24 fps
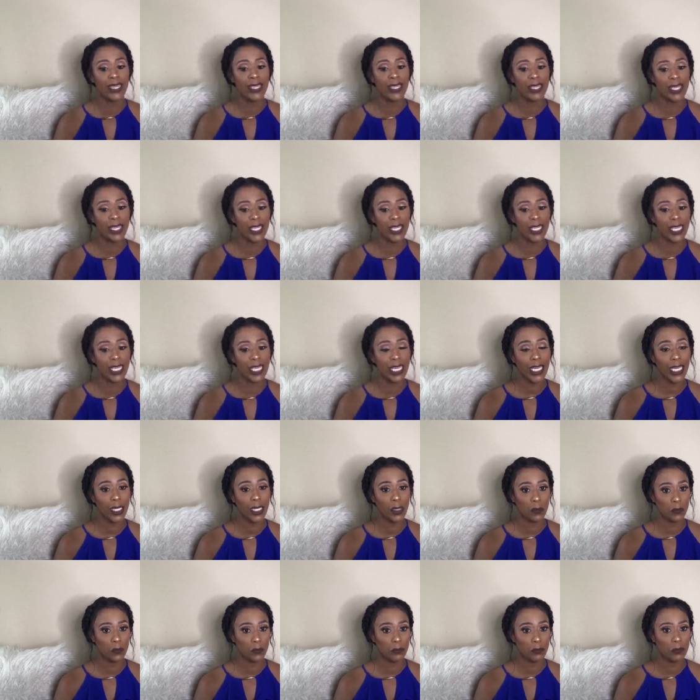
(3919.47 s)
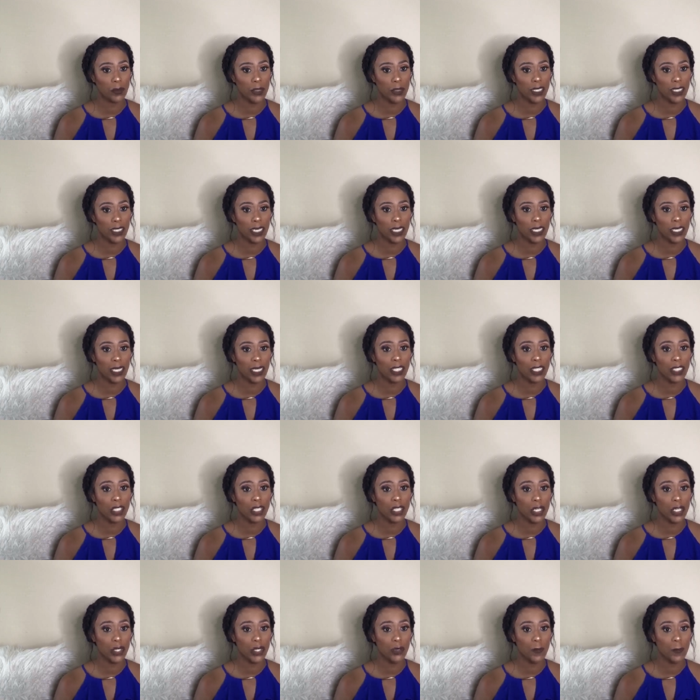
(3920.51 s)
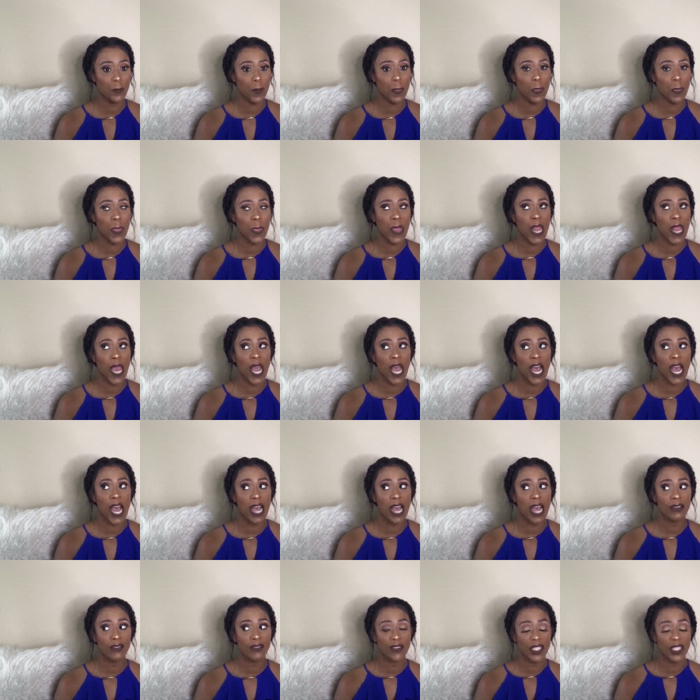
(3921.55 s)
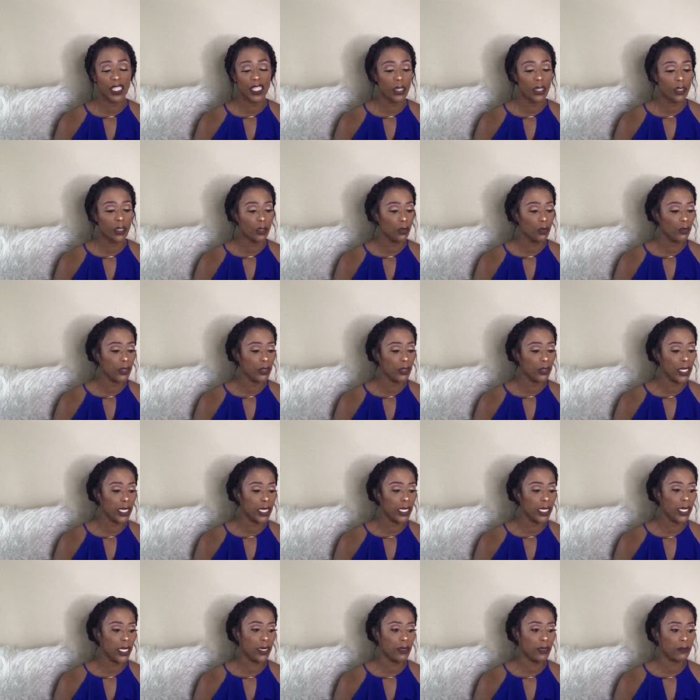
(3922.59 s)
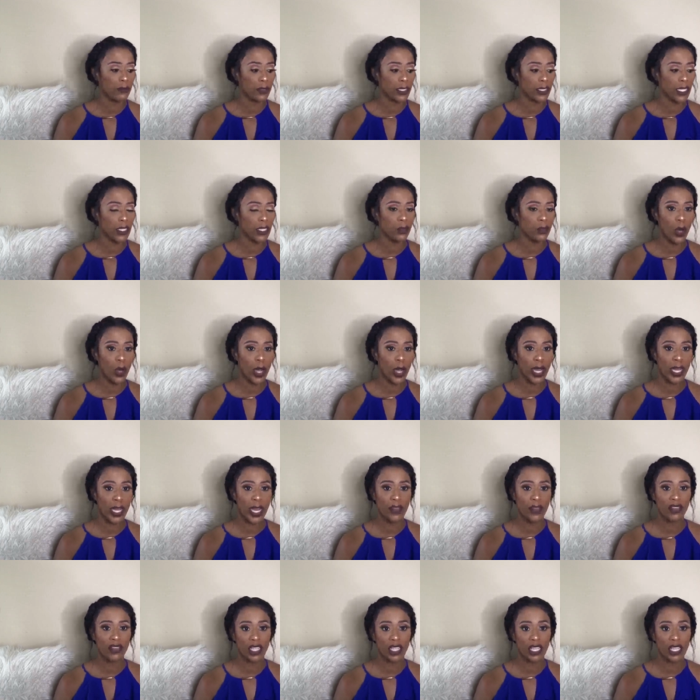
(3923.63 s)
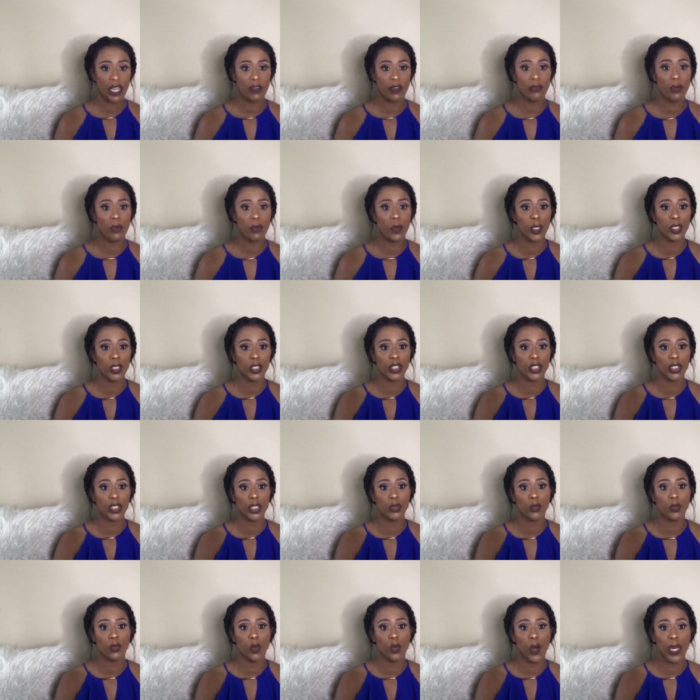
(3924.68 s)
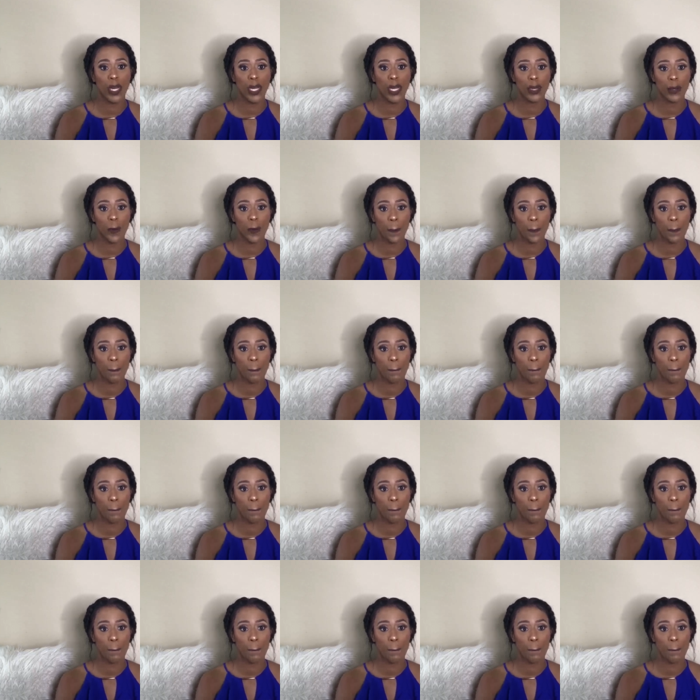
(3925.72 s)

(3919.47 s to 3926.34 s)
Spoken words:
Kiki, Miss Kiki's new. I have a video that says why I think everyone should wear